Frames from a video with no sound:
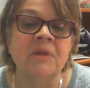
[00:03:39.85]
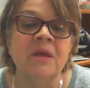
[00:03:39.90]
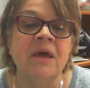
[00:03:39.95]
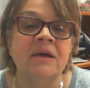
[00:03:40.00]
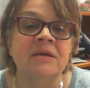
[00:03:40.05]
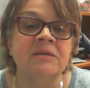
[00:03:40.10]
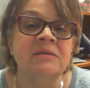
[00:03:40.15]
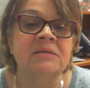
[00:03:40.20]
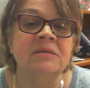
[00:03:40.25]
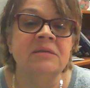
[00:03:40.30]

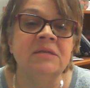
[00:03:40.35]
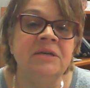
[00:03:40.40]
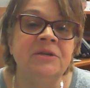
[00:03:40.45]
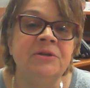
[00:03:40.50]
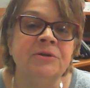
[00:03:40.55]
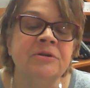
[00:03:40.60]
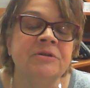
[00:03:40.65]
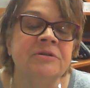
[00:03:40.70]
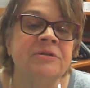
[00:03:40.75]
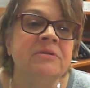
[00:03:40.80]
As
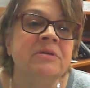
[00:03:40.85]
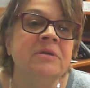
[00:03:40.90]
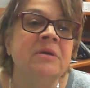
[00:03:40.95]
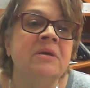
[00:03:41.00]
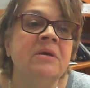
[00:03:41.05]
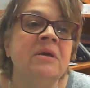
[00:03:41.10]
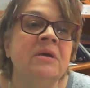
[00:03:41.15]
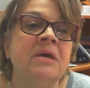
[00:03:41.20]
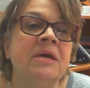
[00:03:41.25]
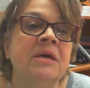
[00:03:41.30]
leaders,
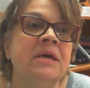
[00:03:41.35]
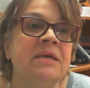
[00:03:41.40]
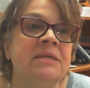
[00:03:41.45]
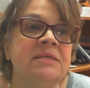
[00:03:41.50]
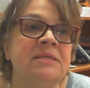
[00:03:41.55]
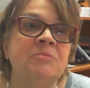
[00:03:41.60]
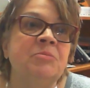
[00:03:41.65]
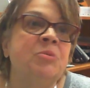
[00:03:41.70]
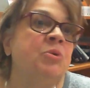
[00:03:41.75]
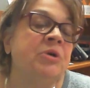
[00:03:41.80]

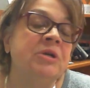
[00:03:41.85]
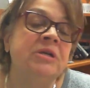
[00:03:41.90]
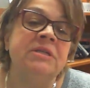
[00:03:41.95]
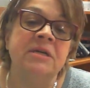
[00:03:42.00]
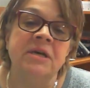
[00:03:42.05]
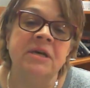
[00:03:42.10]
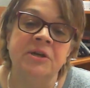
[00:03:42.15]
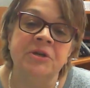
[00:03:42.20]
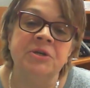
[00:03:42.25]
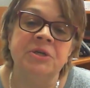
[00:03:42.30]
it's important
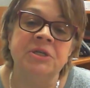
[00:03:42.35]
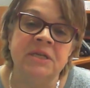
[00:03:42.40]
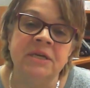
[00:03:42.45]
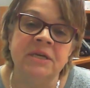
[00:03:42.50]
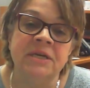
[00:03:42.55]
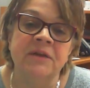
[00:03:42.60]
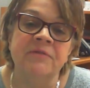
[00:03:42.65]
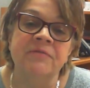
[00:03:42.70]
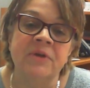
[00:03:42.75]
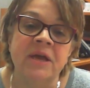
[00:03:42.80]
to
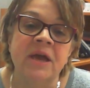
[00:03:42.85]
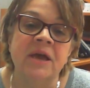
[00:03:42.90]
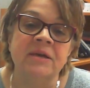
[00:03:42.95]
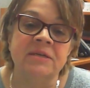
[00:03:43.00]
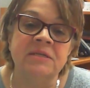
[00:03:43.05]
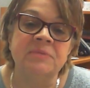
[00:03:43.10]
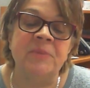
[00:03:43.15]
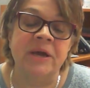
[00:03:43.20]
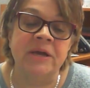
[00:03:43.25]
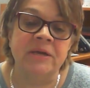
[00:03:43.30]
understand every
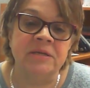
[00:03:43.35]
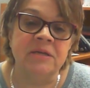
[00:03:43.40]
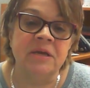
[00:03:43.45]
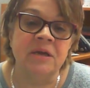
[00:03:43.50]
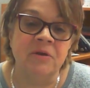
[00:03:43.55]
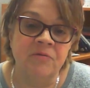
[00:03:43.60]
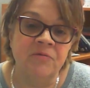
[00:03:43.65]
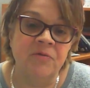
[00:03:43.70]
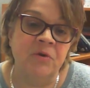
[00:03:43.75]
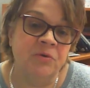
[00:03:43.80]
aspect
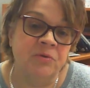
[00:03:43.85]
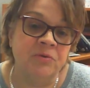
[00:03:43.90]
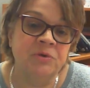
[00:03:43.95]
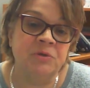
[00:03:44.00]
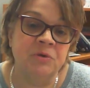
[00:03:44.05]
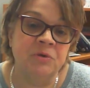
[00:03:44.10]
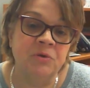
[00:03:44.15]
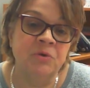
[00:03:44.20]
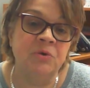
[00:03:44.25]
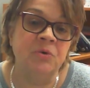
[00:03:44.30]
of
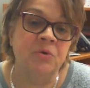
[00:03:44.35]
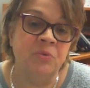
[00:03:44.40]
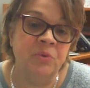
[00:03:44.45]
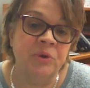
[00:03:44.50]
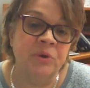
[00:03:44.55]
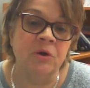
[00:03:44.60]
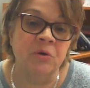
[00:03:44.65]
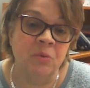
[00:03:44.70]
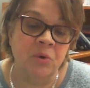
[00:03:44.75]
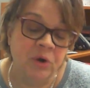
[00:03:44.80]
those who
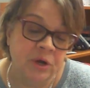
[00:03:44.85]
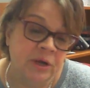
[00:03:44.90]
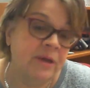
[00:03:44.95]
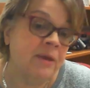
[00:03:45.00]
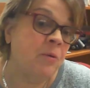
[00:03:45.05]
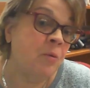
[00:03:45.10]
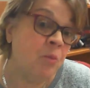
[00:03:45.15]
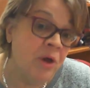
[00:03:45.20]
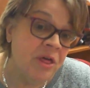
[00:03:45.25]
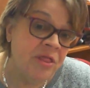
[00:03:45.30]
we are
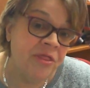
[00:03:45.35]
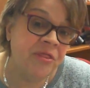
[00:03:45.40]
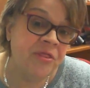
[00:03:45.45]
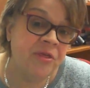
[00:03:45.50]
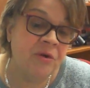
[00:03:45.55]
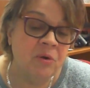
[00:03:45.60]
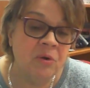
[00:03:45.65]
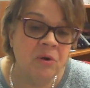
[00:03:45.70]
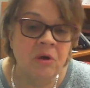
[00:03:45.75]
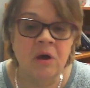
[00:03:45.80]
working with
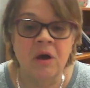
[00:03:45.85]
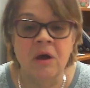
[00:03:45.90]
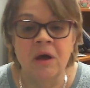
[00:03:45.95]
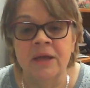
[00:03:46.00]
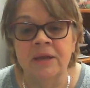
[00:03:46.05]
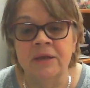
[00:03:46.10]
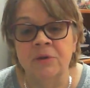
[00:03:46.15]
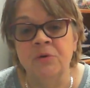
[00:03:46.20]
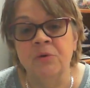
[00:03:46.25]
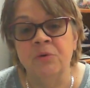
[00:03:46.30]

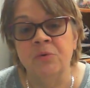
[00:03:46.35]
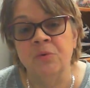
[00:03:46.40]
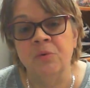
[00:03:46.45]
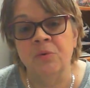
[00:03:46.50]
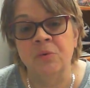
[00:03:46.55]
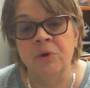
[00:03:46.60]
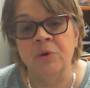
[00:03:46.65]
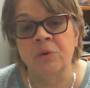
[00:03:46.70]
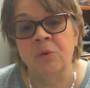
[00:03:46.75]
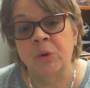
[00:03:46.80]
and who
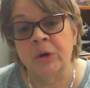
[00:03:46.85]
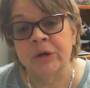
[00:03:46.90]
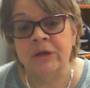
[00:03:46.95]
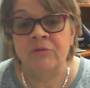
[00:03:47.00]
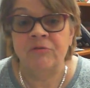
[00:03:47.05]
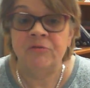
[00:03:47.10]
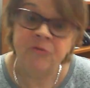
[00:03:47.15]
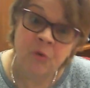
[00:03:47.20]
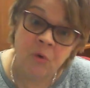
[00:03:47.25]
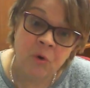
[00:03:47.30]
we are
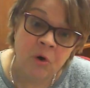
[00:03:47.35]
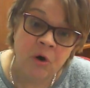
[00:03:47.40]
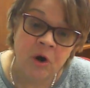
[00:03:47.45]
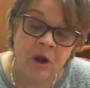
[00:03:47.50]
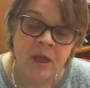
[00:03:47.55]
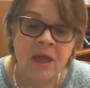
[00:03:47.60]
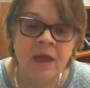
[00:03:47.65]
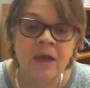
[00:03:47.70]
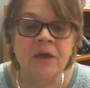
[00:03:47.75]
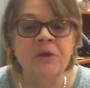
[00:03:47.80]
working for
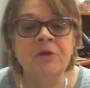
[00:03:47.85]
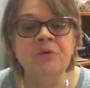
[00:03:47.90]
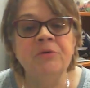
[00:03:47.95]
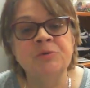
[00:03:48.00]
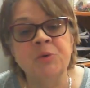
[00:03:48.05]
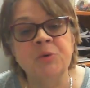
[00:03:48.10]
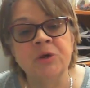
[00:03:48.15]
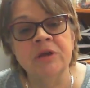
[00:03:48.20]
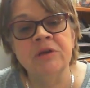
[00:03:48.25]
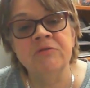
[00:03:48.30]
and
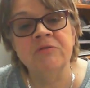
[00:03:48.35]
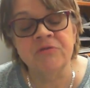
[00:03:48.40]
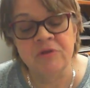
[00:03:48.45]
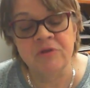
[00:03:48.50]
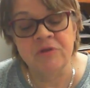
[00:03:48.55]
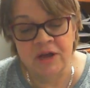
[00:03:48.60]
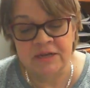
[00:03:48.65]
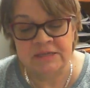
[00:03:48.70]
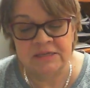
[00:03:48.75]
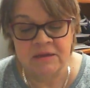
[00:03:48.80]
who's working for
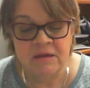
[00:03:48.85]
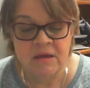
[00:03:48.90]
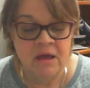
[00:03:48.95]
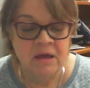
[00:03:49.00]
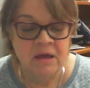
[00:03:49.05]
us.